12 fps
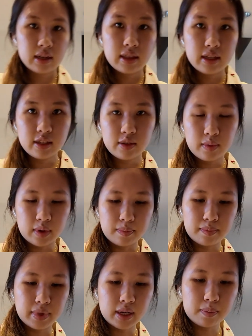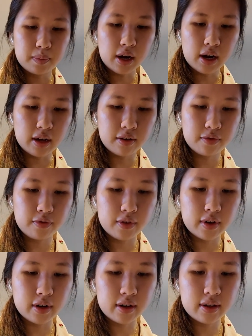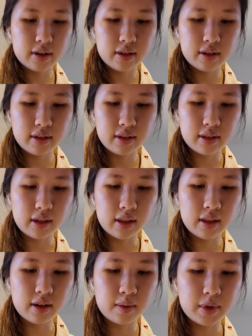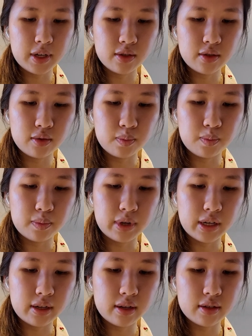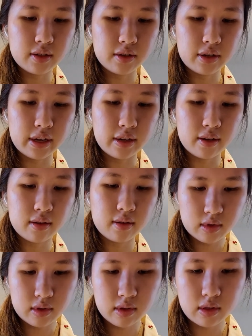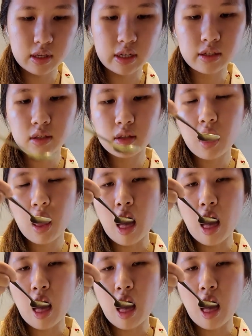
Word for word: This is one big pot for a little bit of soup, but it's okay. Taste.